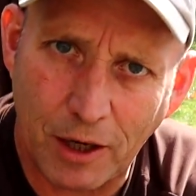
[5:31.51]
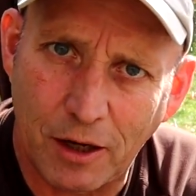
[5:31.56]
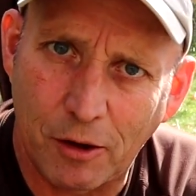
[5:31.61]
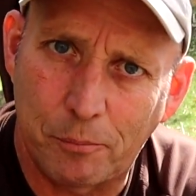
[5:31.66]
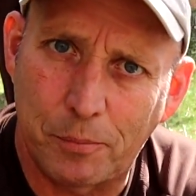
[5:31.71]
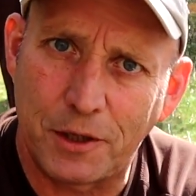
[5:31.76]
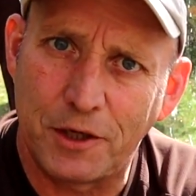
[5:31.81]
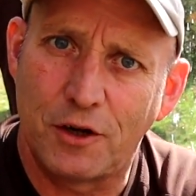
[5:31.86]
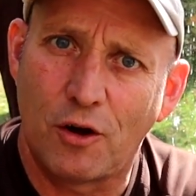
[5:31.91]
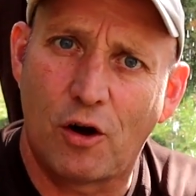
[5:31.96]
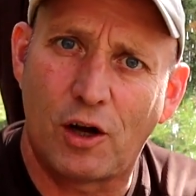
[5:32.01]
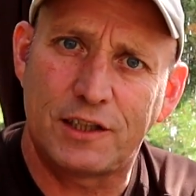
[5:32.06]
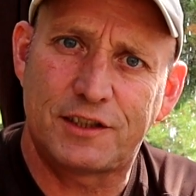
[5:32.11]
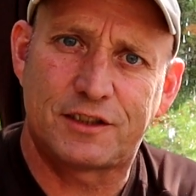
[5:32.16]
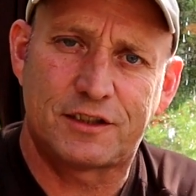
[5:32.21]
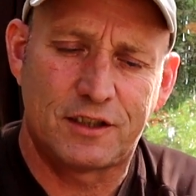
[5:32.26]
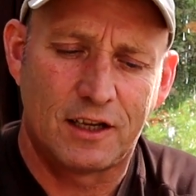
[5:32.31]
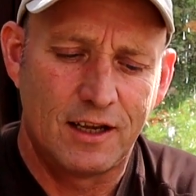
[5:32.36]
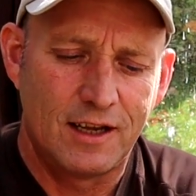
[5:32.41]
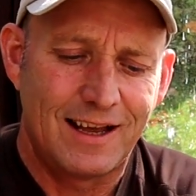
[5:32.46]
it'll be
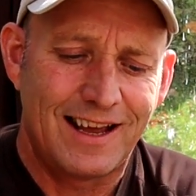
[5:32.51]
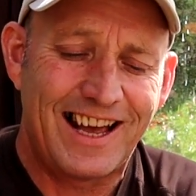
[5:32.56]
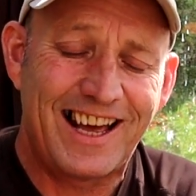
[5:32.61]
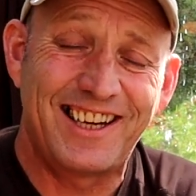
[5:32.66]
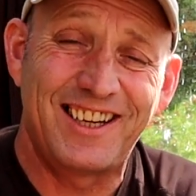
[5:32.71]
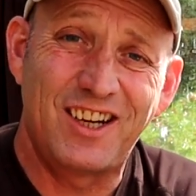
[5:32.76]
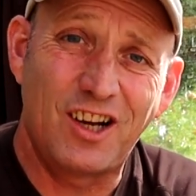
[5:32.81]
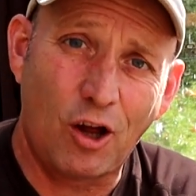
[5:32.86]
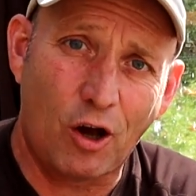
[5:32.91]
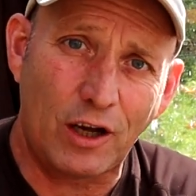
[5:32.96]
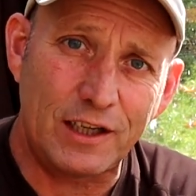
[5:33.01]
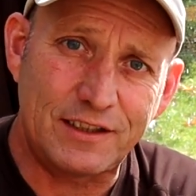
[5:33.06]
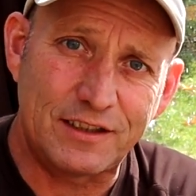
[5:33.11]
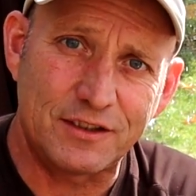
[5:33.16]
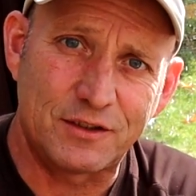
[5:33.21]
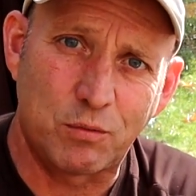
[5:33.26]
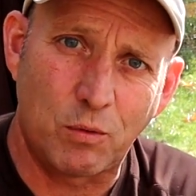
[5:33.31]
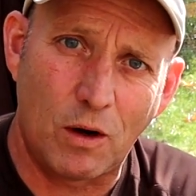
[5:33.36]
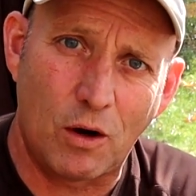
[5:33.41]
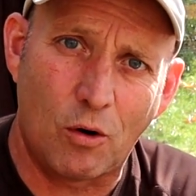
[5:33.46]
nice and light
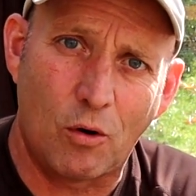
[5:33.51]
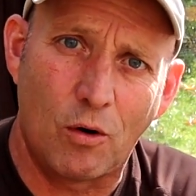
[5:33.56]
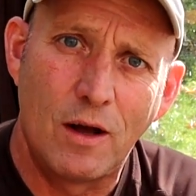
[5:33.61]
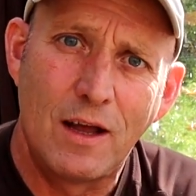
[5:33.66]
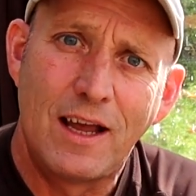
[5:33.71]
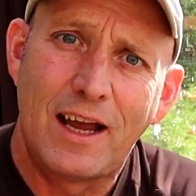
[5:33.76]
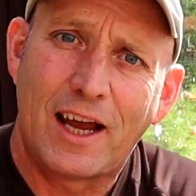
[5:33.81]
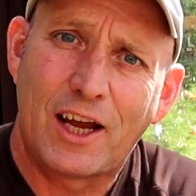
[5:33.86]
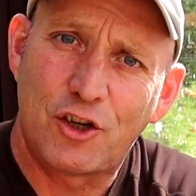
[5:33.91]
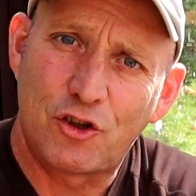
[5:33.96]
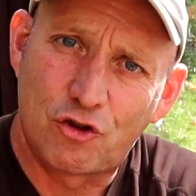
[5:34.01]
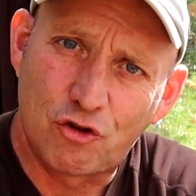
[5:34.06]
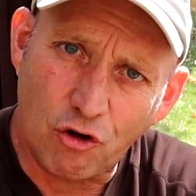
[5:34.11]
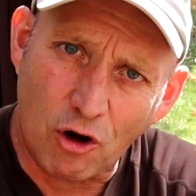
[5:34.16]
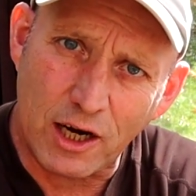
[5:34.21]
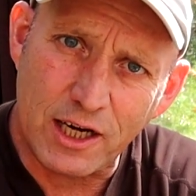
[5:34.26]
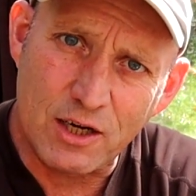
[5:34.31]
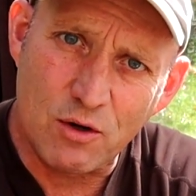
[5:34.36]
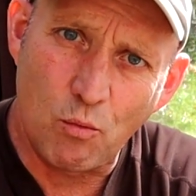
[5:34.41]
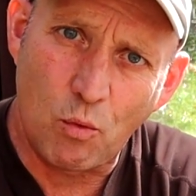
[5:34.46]
as well and
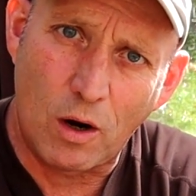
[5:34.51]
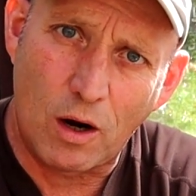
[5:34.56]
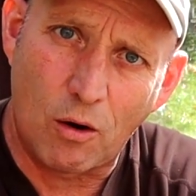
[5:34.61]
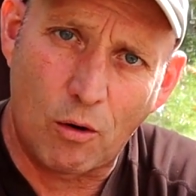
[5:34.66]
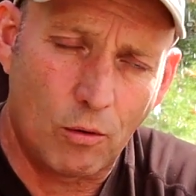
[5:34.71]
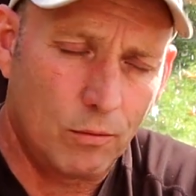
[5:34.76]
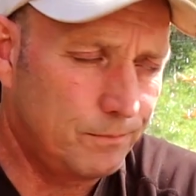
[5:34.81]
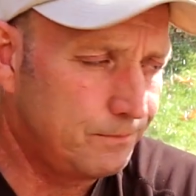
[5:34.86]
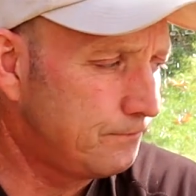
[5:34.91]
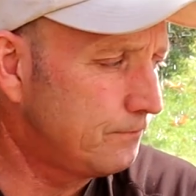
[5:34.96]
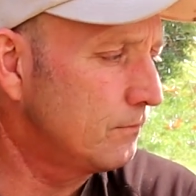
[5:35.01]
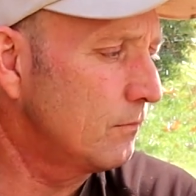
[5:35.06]
drain well,